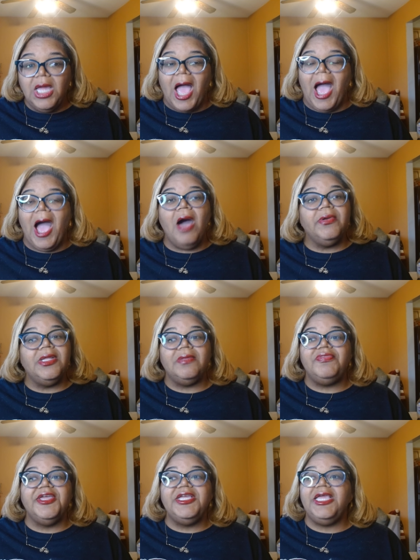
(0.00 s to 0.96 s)
I don't even
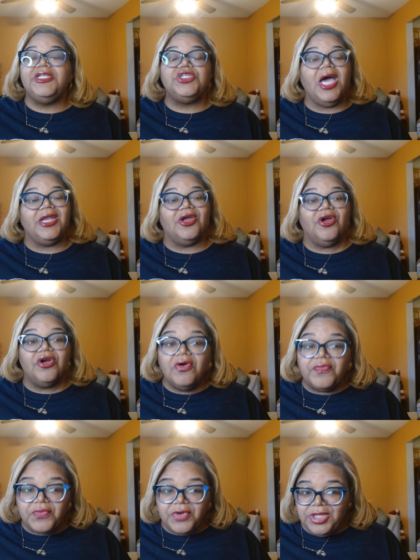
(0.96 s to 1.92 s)
think he trying to
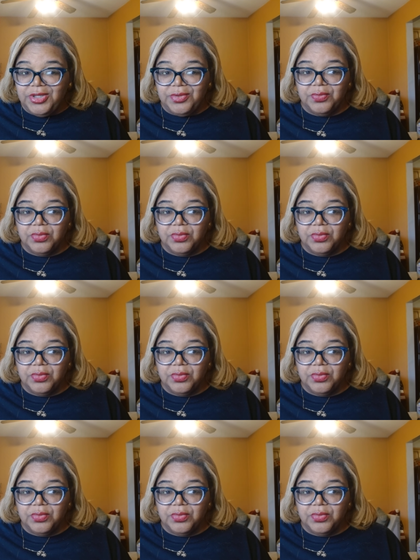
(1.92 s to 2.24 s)
girlfriend you.